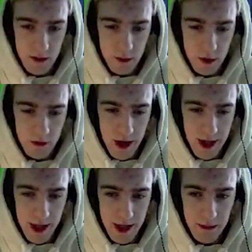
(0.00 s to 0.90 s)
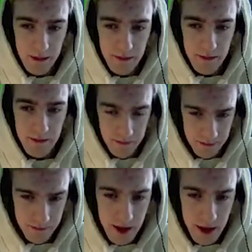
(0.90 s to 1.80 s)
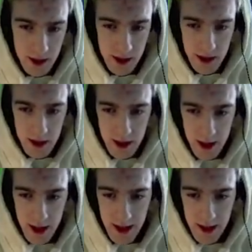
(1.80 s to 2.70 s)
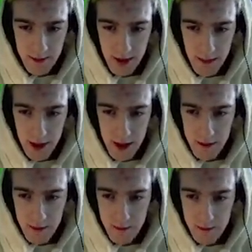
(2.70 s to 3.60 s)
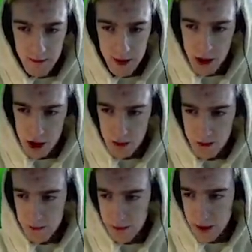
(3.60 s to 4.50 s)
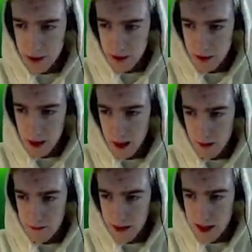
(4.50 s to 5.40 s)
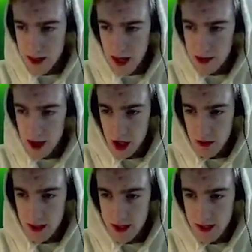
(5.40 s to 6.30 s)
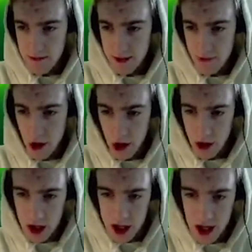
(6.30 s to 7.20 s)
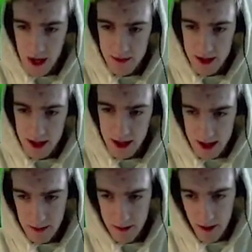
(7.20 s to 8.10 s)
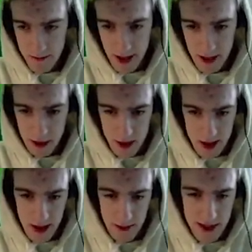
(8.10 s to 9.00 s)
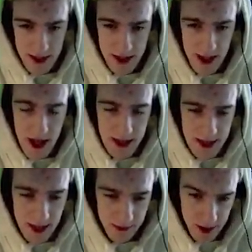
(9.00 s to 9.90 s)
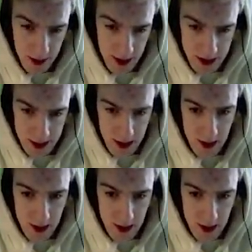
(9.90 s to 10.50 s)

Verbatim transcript: Would rate again. eight out of eight, mate. Good job. Okay. These guys are actually a bit tough. They've got orange names, and some of them have yellow, so that means they're slightly tougher than us.